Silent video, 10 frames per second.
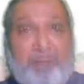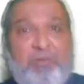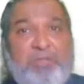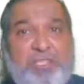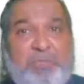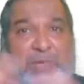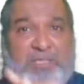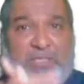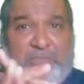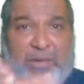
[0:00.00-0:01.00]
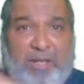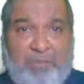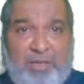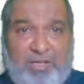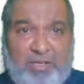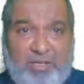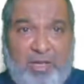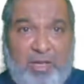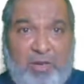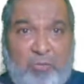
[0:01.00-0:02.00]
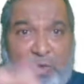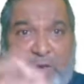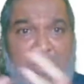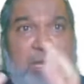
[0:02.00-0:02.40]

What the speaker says: On this basis parameter, what